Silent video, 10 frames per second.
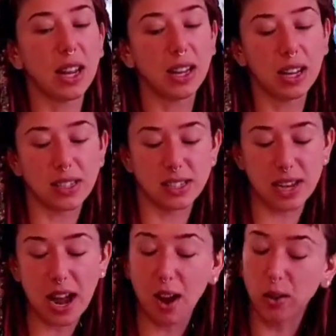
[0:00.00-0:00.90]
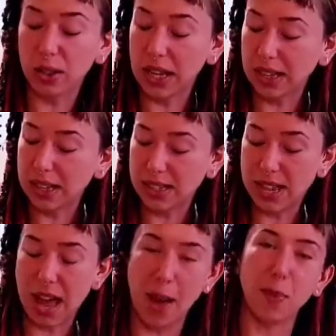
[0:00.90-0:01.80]
and it is now like this
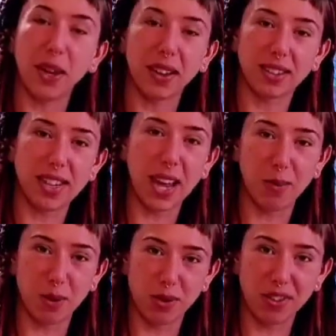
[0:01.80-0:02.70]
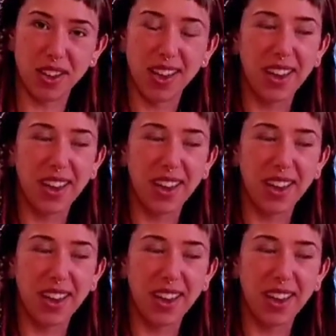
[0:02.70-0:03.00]
epic table.